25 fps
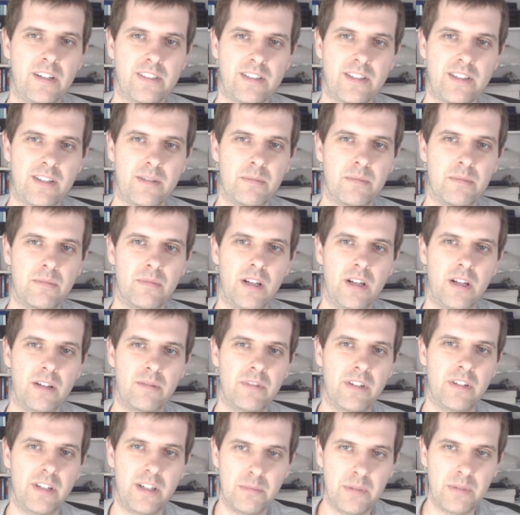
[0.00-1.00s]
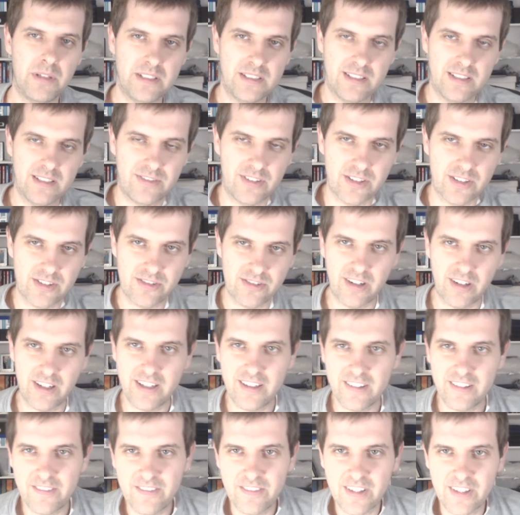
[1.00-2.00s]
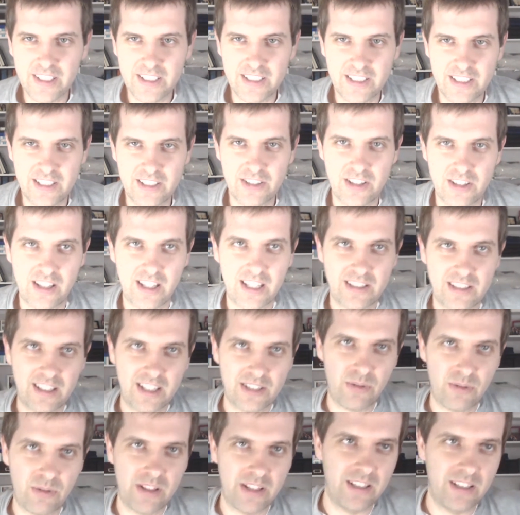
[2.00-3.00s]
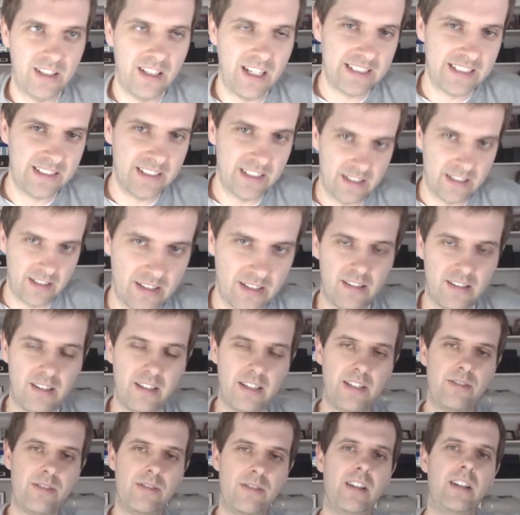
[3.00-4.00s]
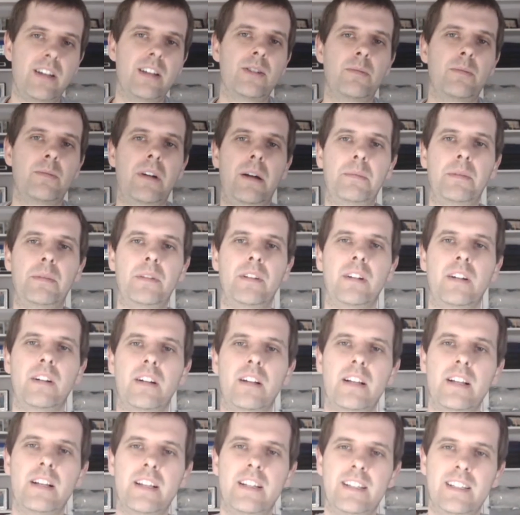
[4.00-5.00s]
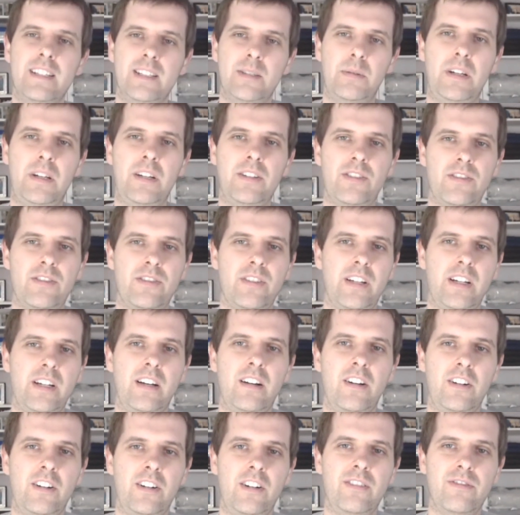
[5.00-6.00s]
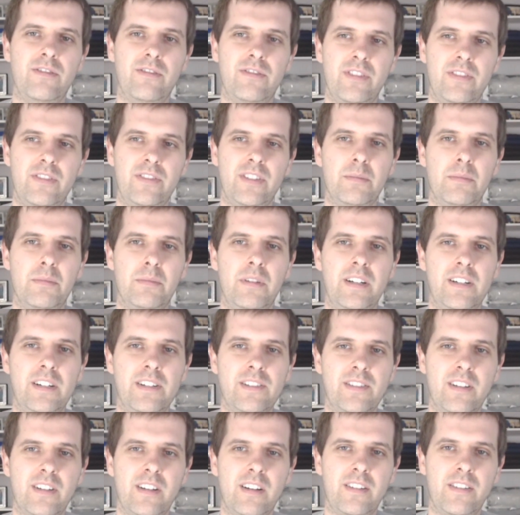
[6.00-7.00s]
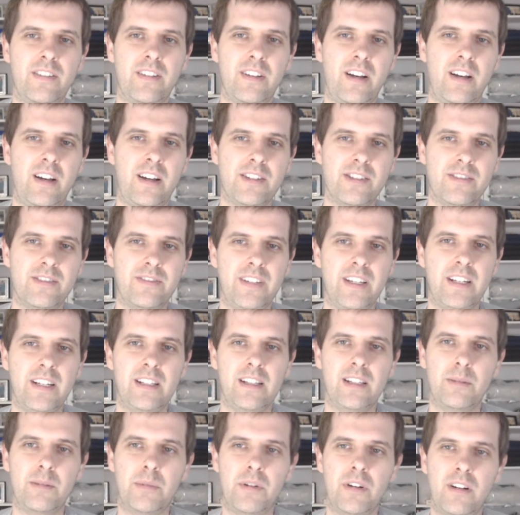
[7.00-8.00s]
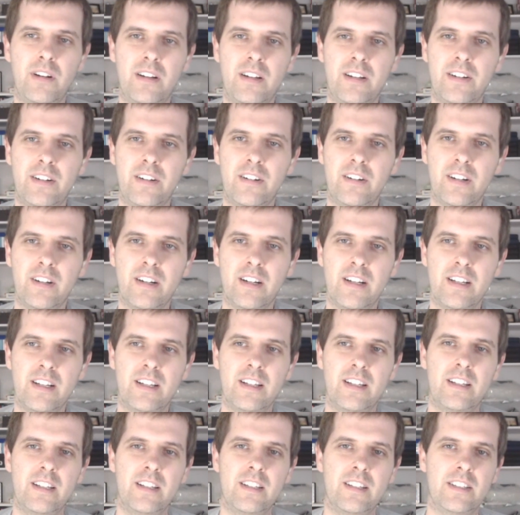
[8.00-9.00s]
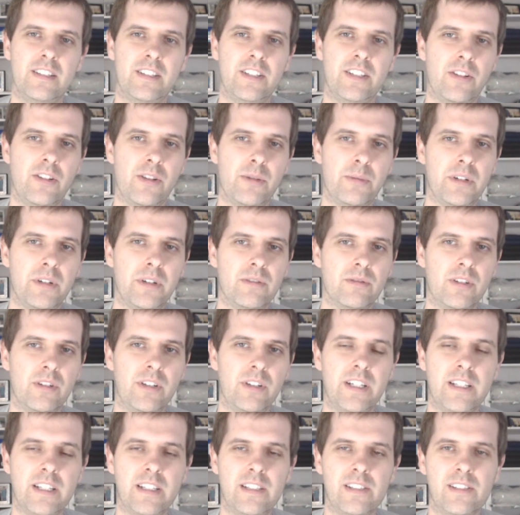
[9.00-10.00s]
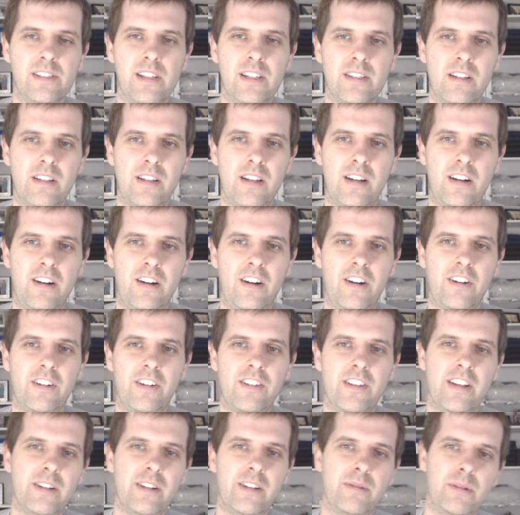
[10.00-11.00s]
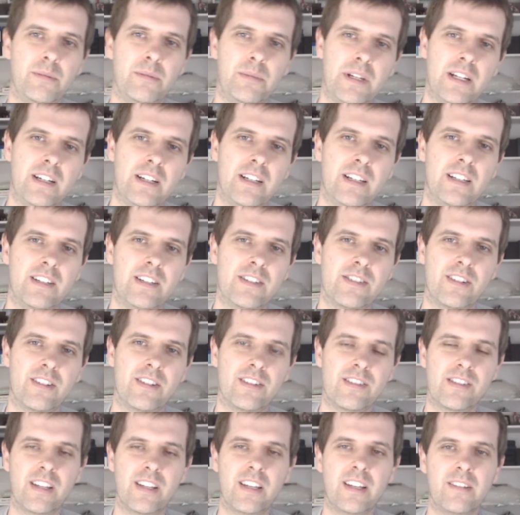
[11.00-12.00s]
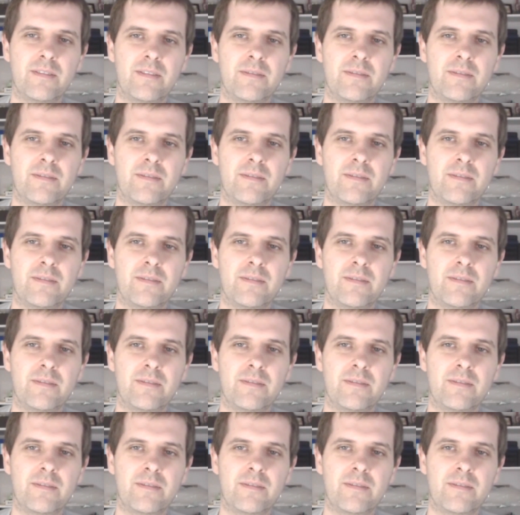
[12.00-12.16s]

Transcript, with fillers: That's a, a very big difference, right? Like, because that, that's why the Galactic, like you said, is popular. It's because there's like 150 players, and the, the odds of getting LeBron or, you know, the big rookie is, is a lot harder than it would be in an insert set.